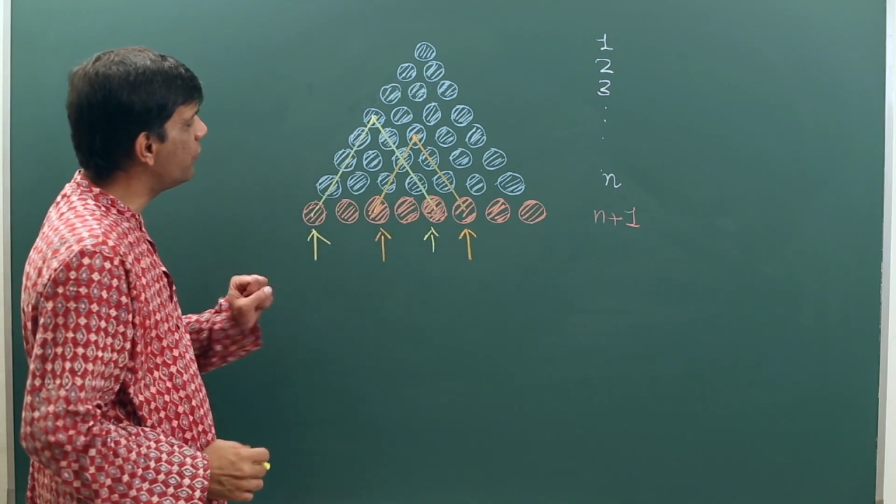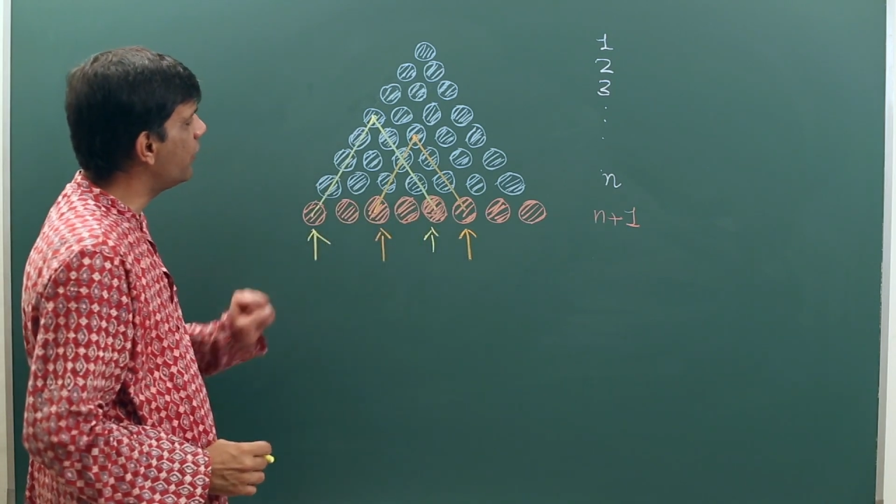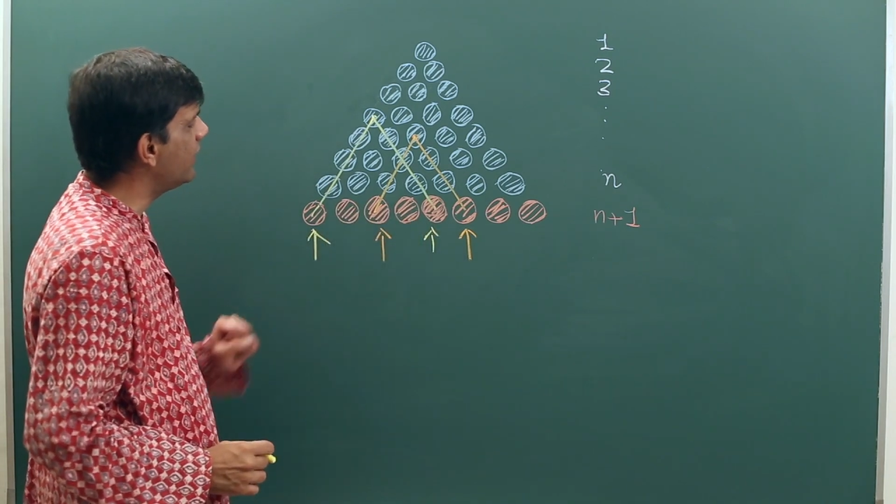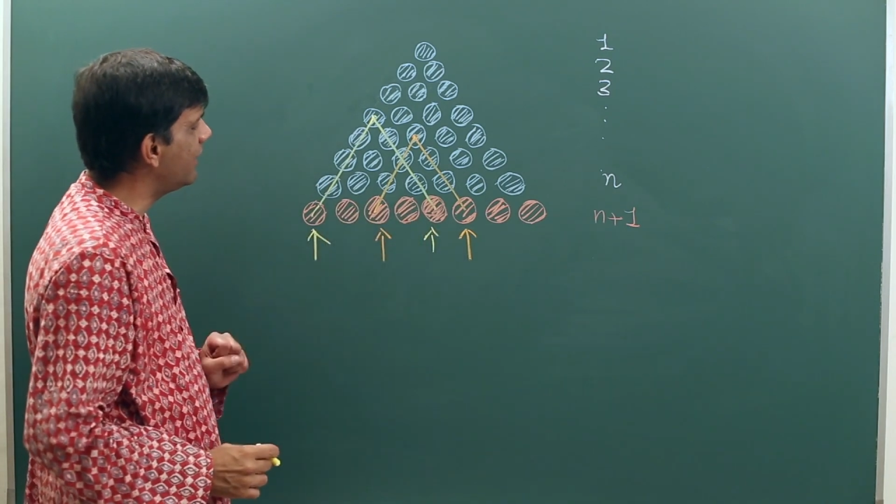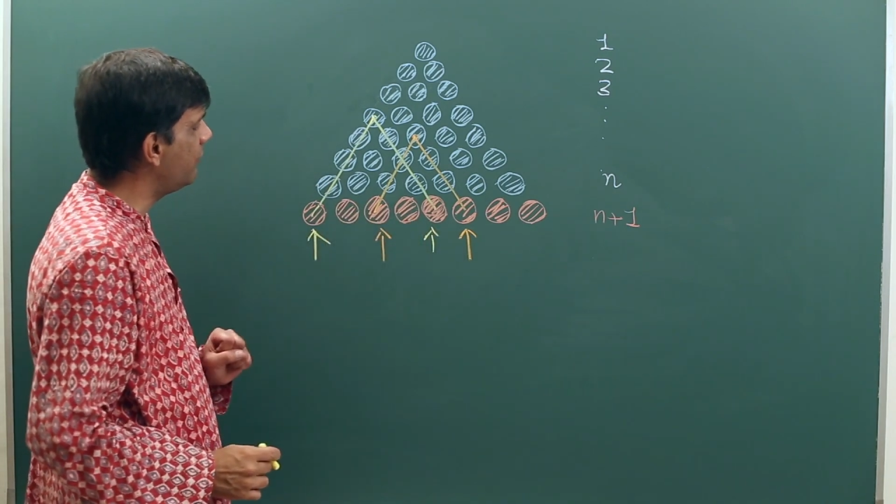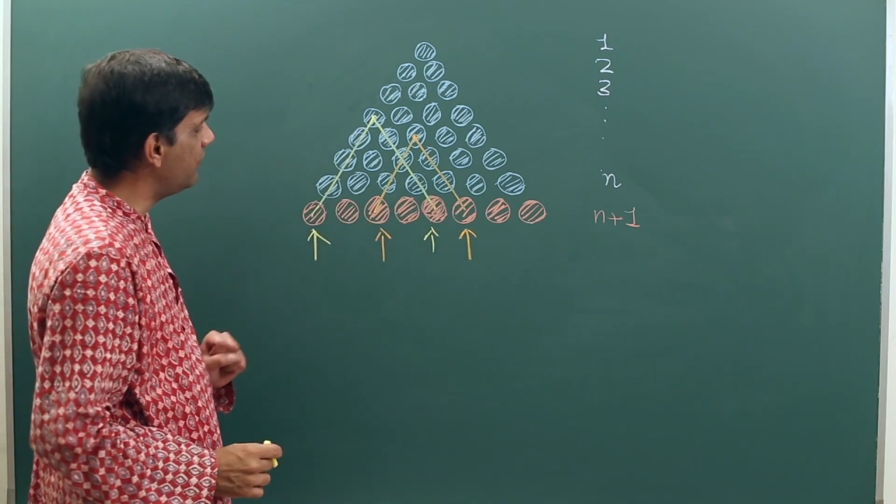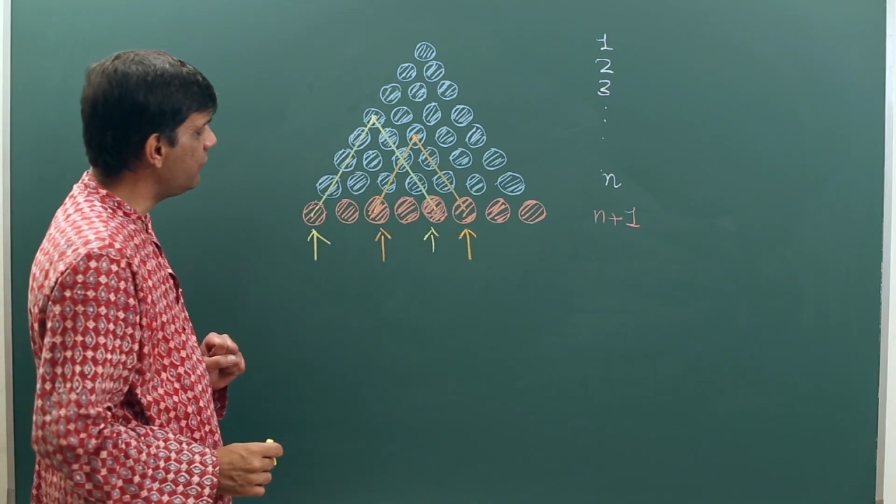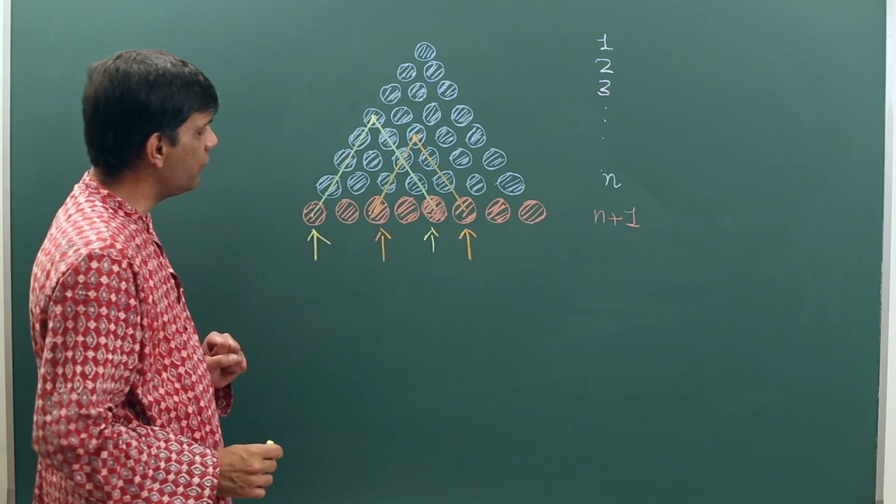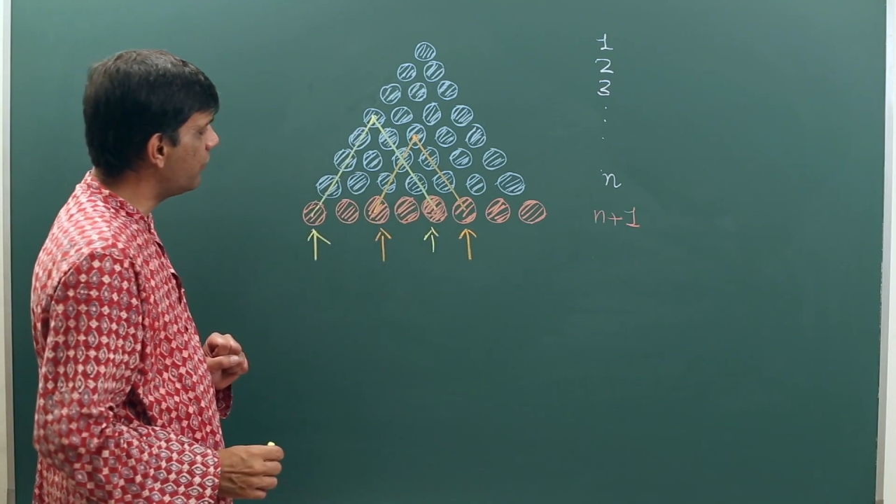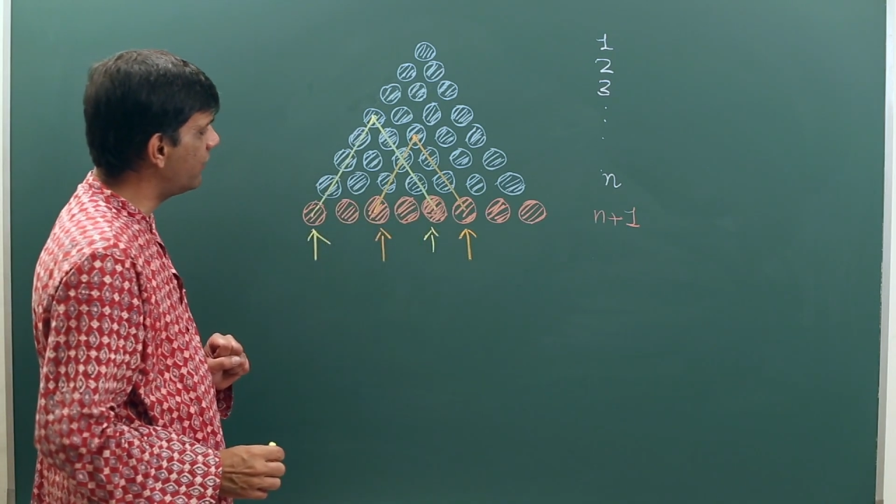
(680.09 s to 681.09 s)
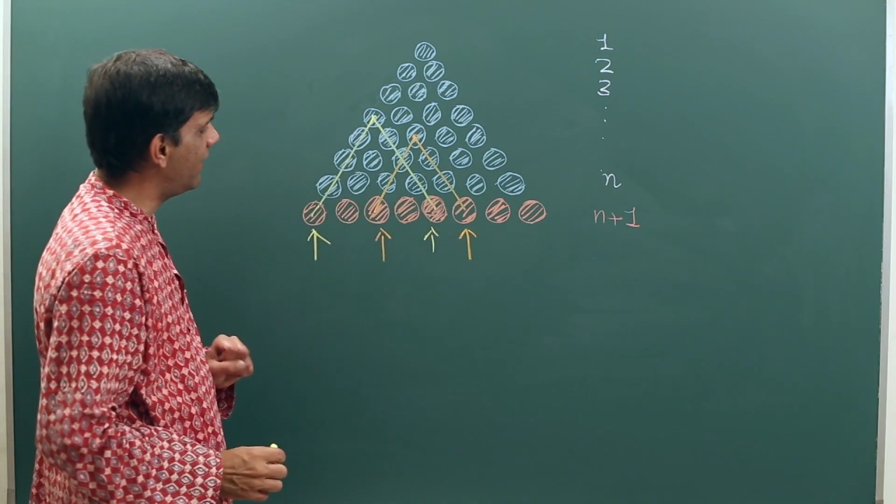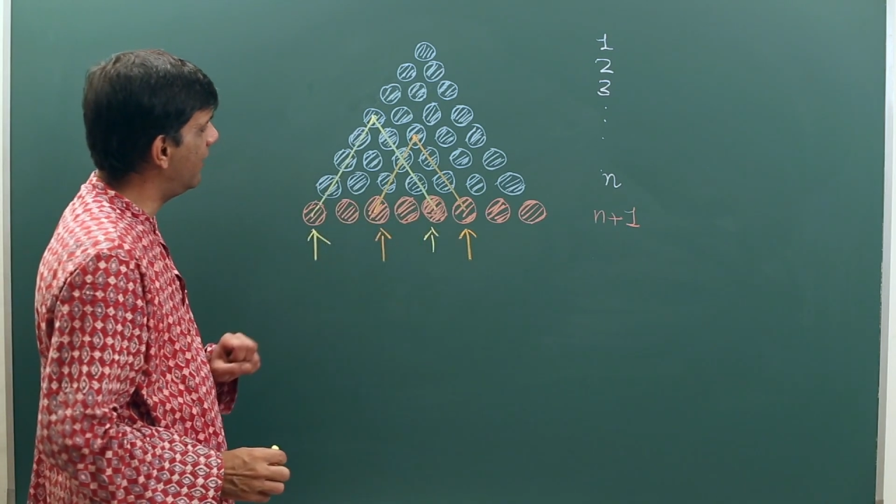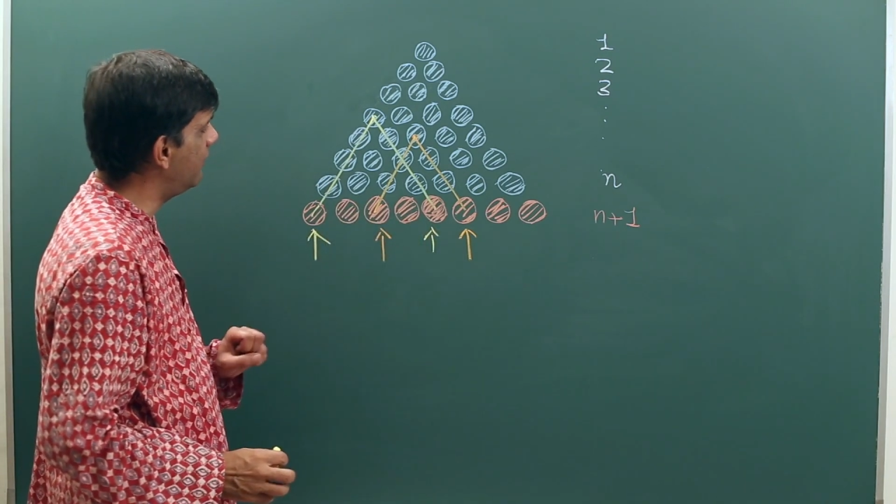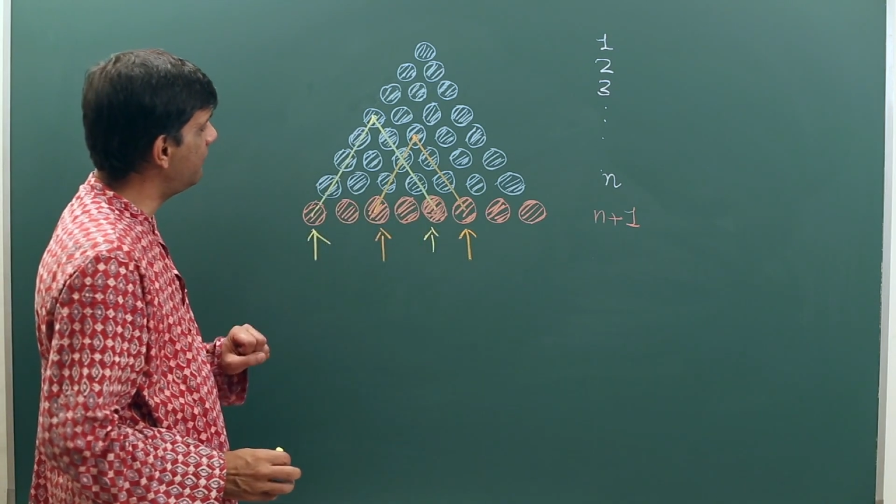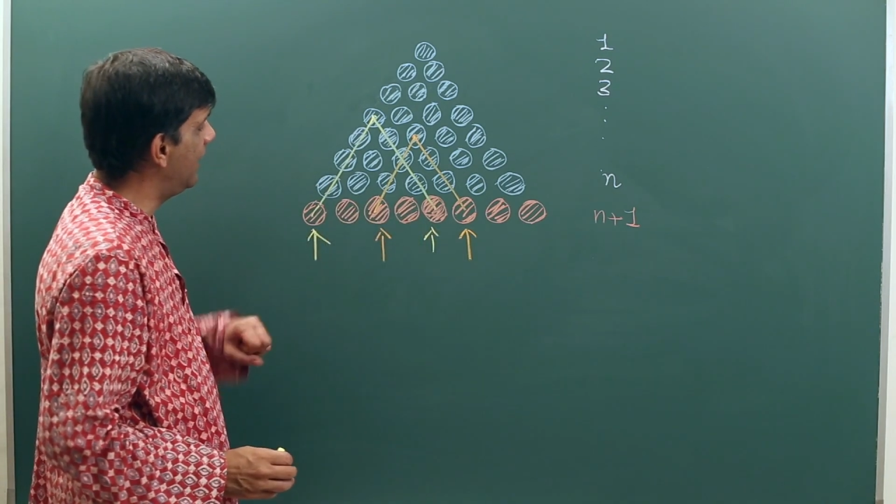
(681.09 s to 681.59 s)
you can convince
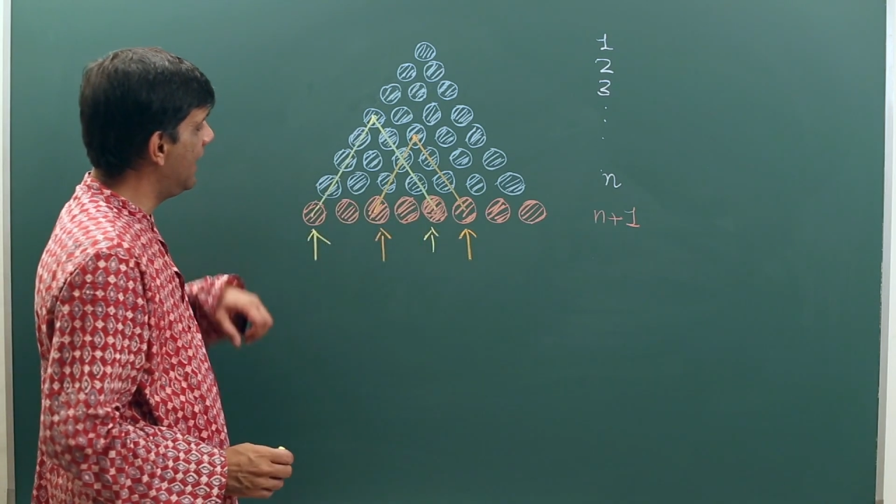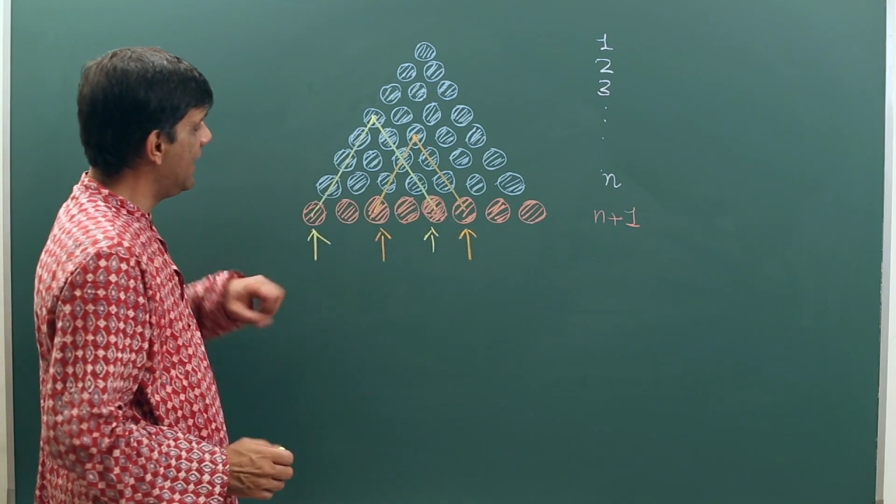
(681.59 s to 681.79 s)
yourself